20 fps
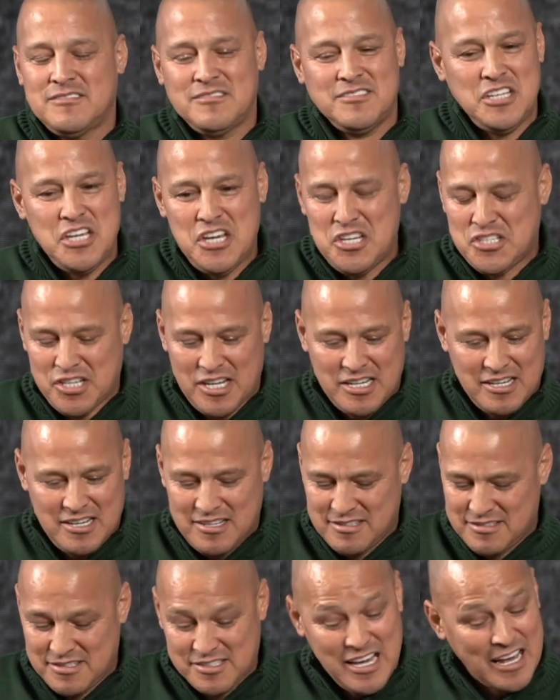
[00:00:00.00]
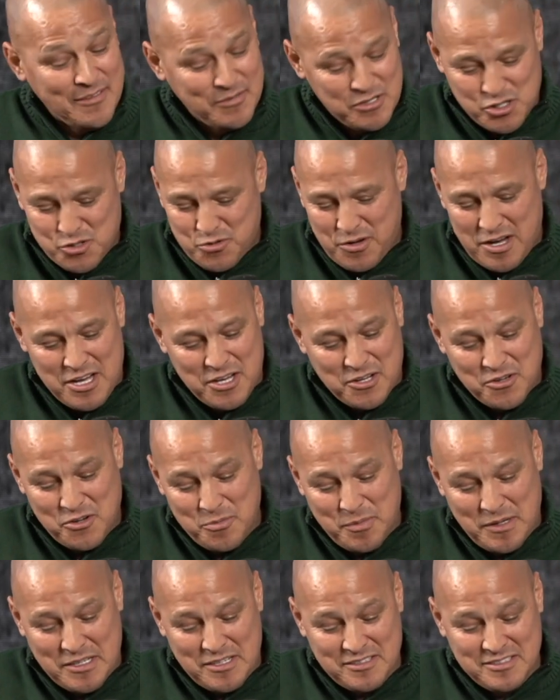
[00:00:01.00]
teach at a Savage training
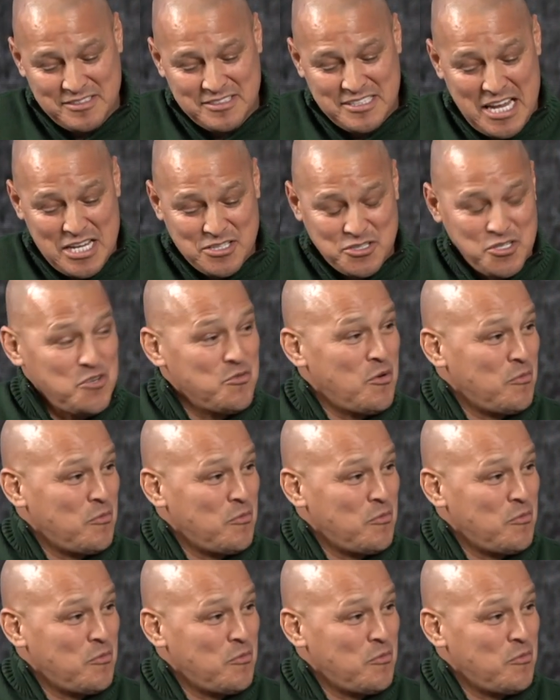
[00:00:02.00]
group, and on day 2,